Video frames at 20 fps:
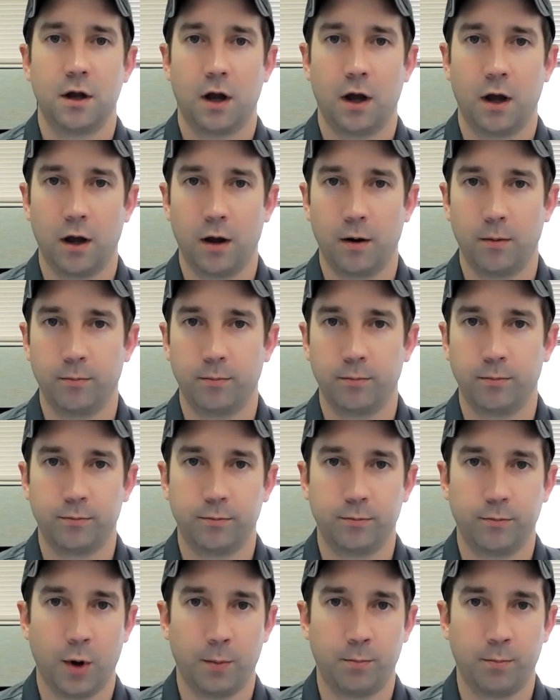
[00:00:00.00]

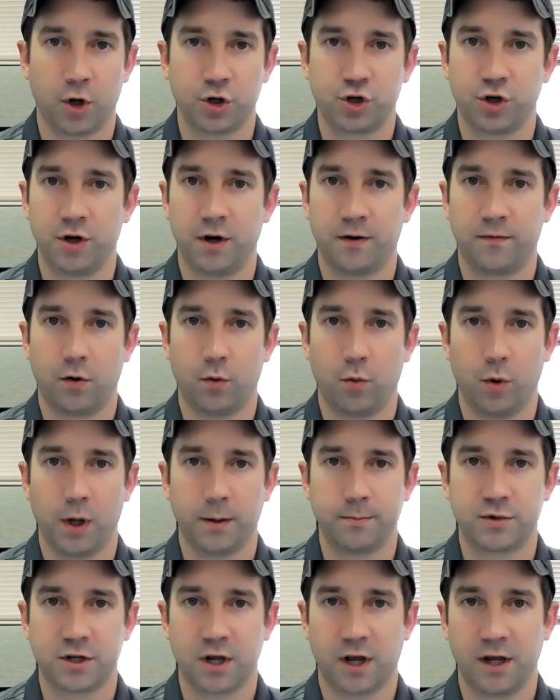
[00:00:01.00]
a bunch of different
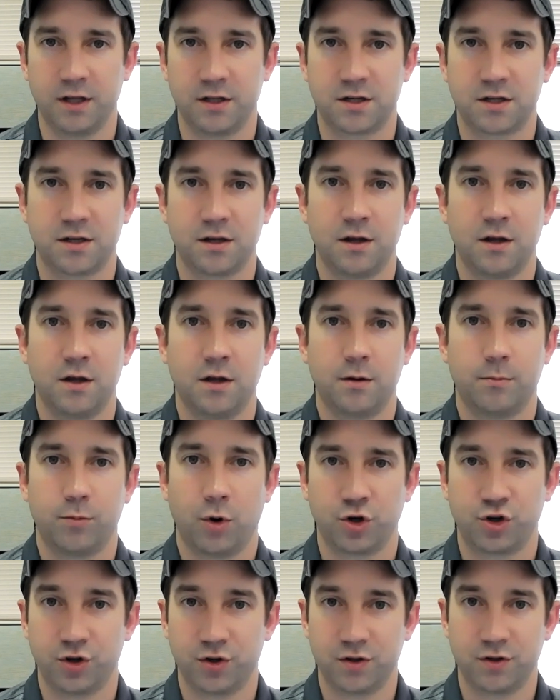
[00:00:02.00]
websites, a
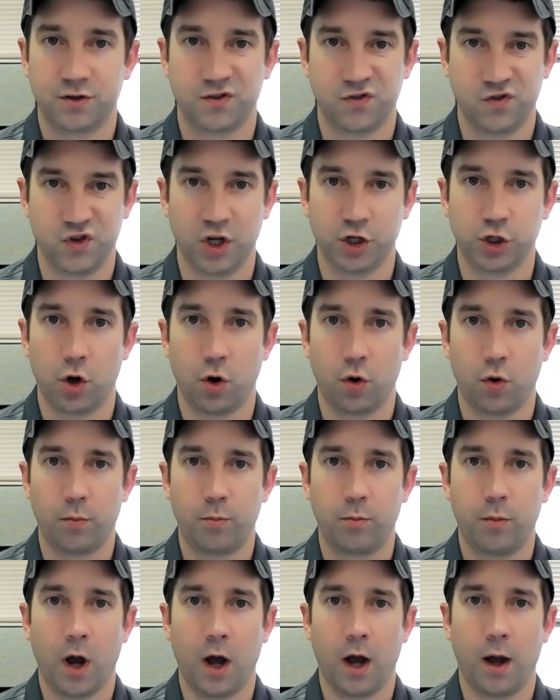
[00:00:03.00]
bunch of Zillow
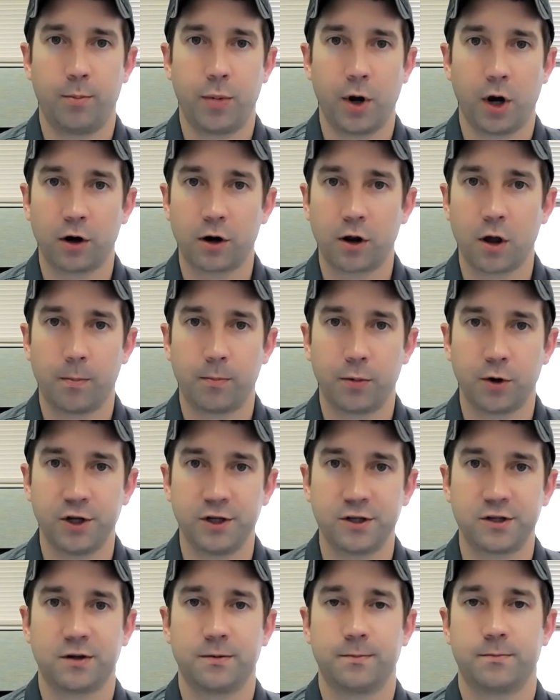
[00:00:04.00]
parent
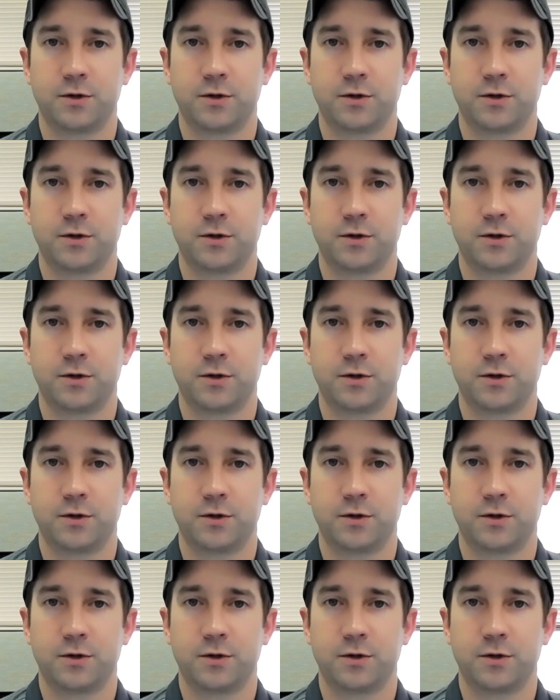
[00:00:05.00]
companies.